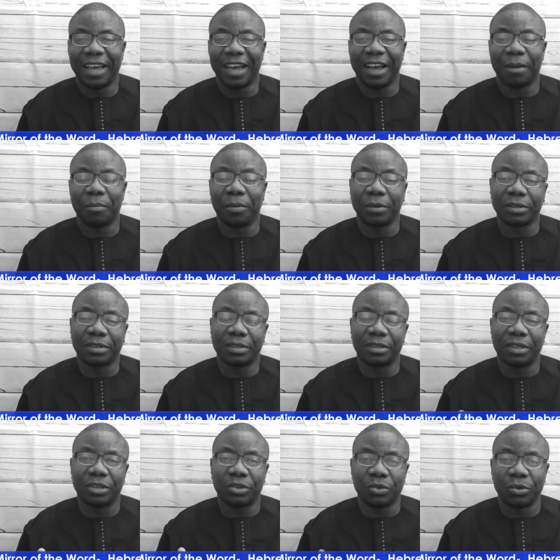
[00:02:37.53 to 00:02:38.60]
Uh, but
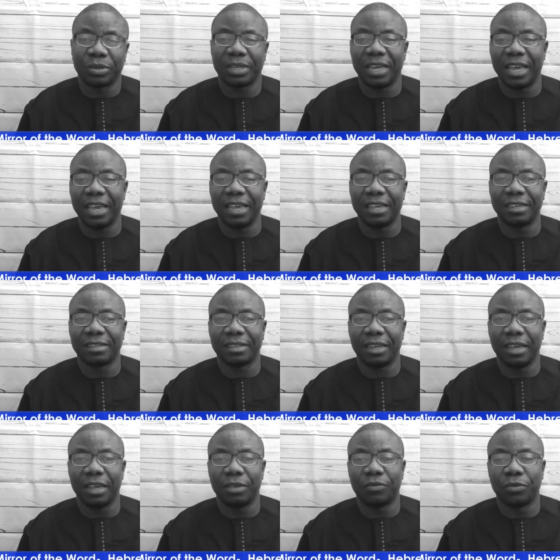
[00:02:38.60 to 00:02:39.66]
the truth is,
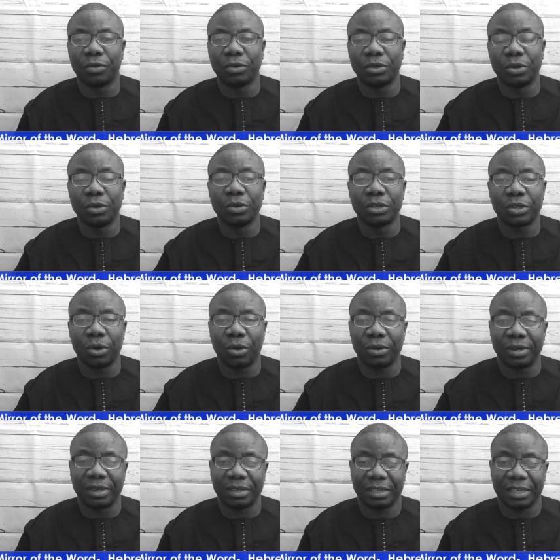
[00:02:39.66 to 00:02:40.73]
if you don't
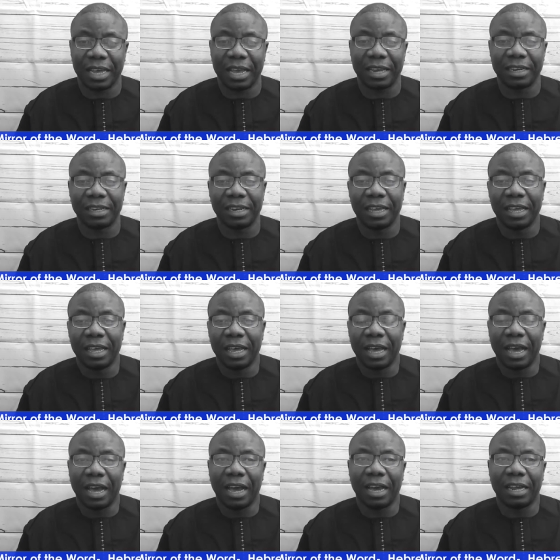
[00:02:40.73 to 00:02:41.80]
understand
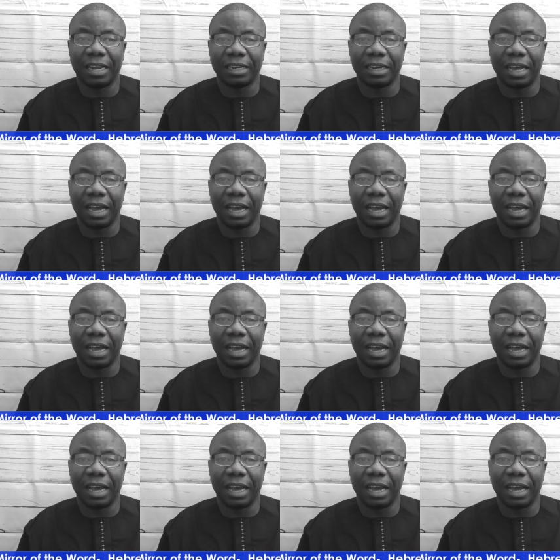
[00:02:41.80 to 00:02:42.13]
uh,